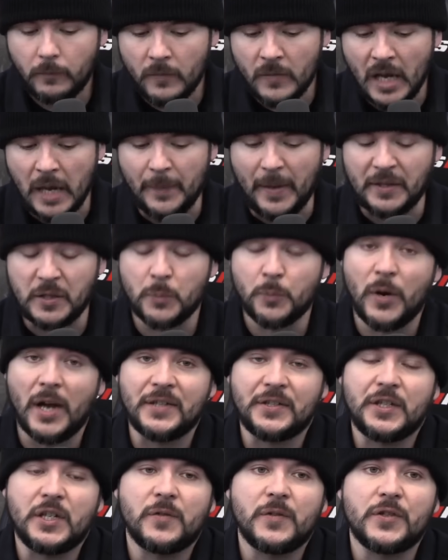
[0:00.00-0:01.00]
I'm not
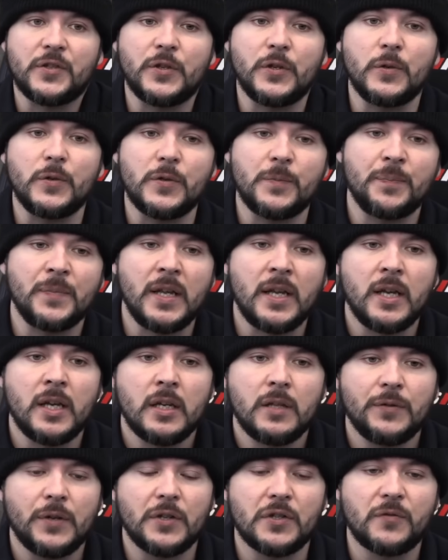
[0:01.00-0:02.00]
surprised to hear this news.
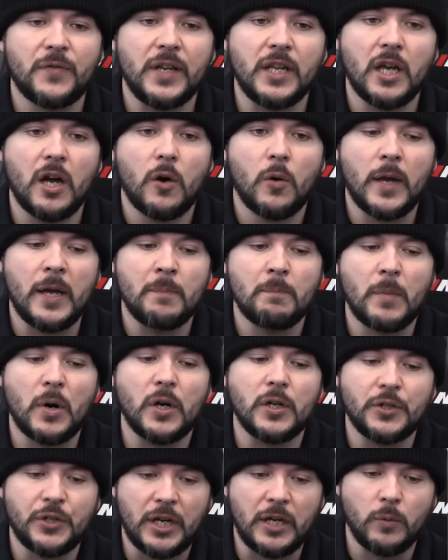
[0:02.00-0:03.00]
There's video
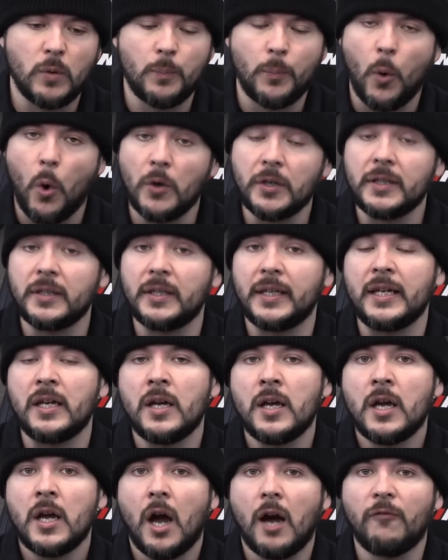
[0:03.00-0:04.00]
emerging reportedly
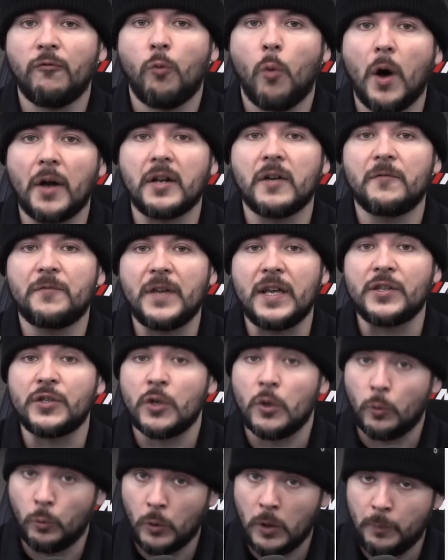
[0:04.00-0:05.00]
of one of these
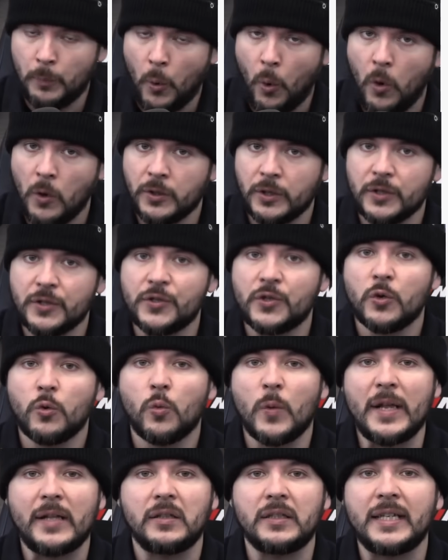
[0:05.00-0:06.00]
reporters
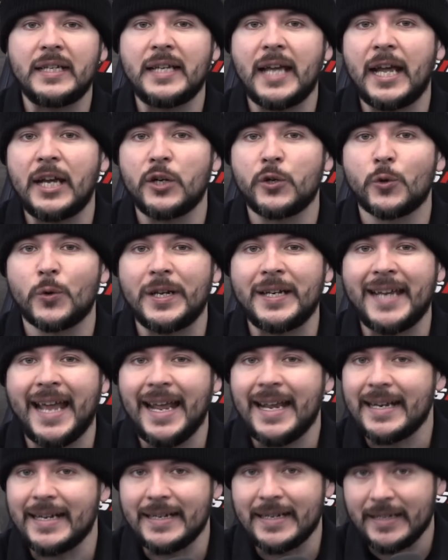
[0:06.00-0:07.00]
wielding a
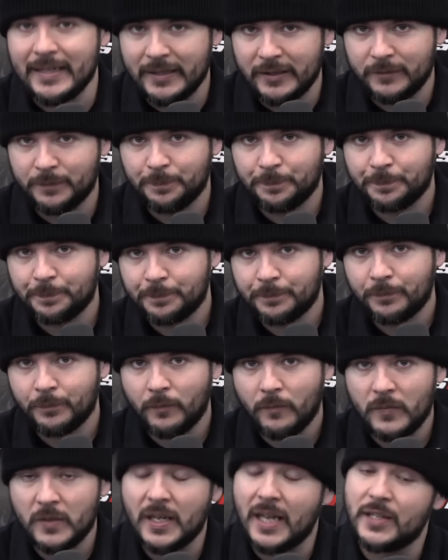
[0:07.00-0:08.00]
grenade
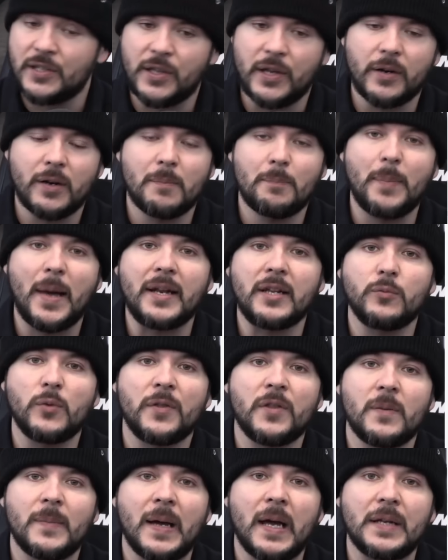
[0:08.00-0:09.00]
as they're embedded
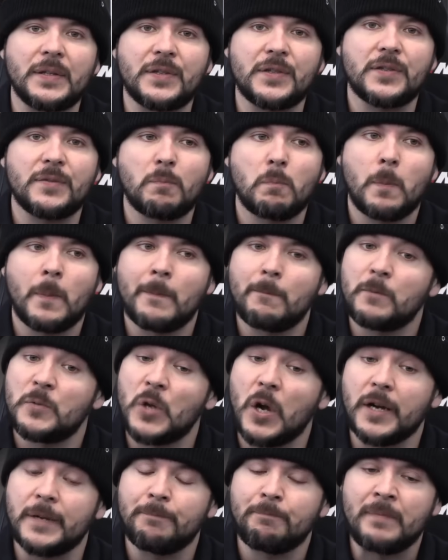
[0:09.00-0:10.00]
with Hamas.
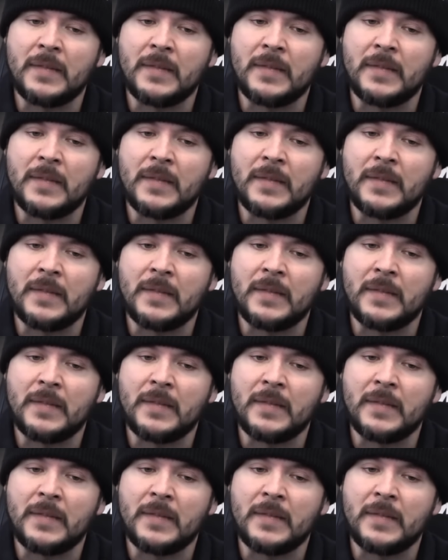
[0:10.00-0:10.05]
Sorry,